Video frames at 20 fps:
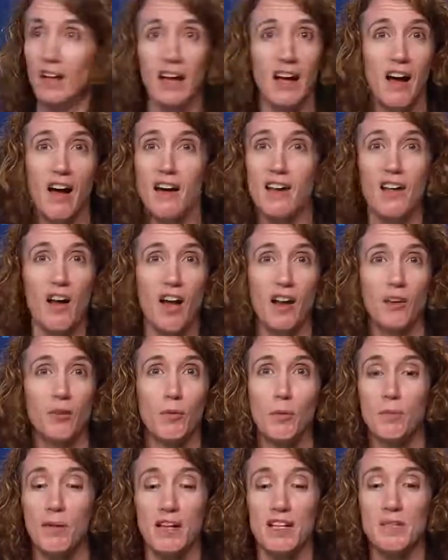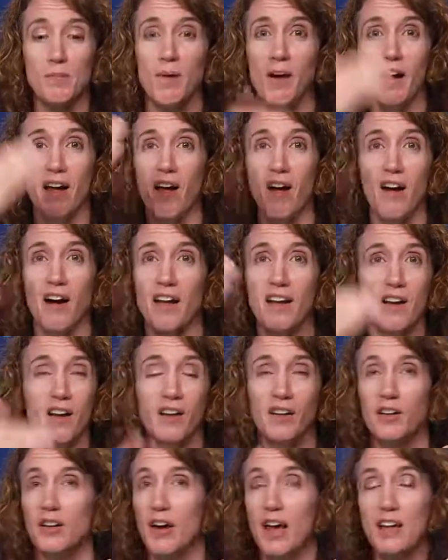Eye color replaced by eye
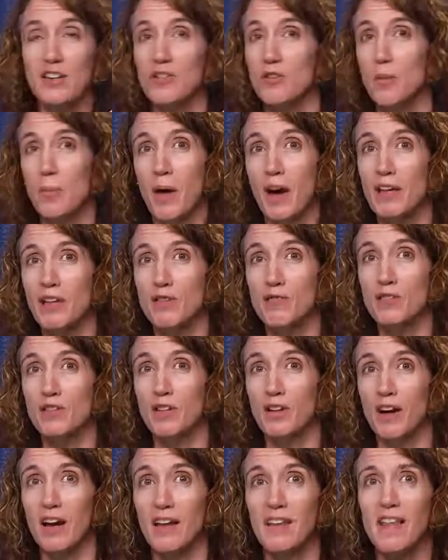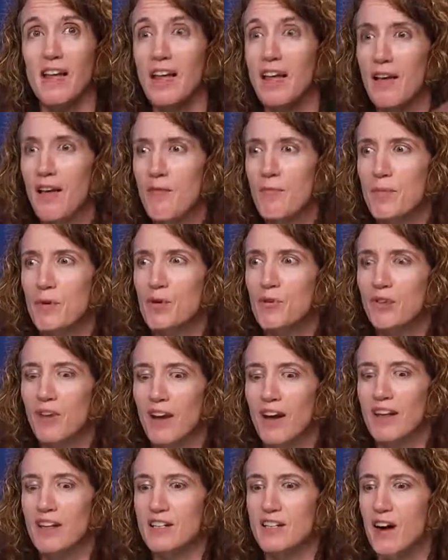color entered by user. And they have built
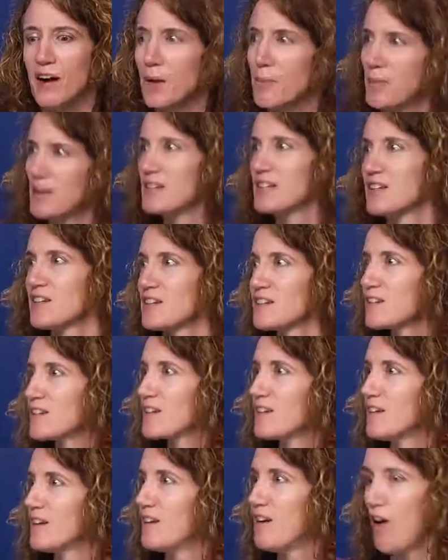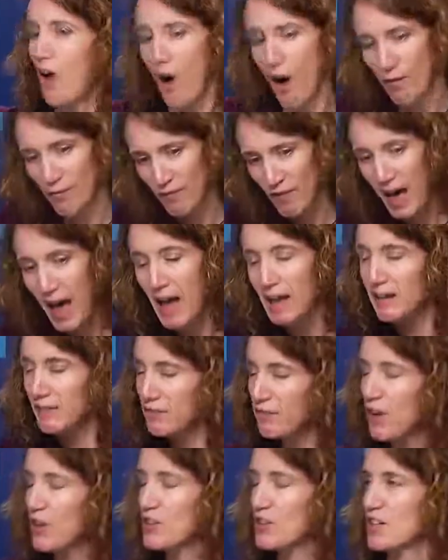an entire business off that
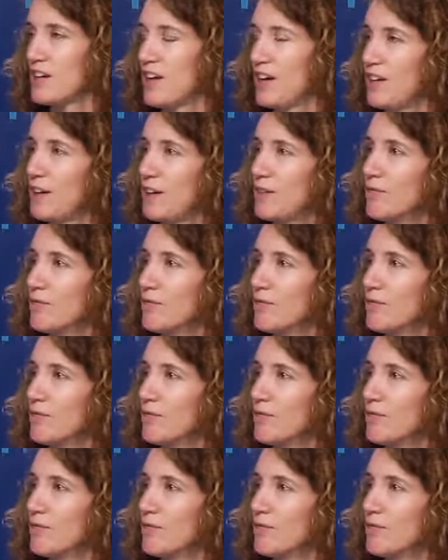functionality.